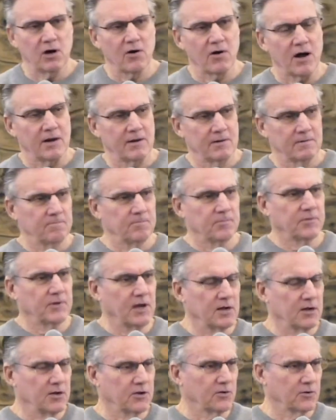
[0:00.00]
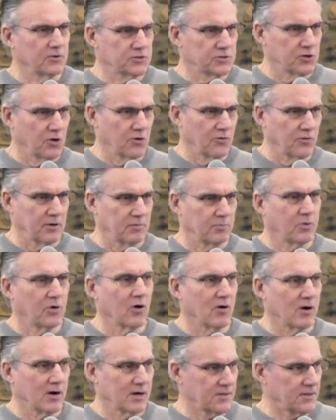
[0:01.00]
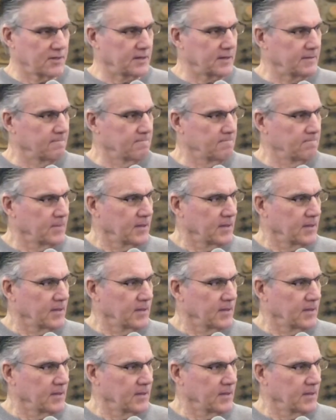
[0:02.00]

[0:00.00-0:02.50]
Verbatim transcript: All right, take your servant, Perth,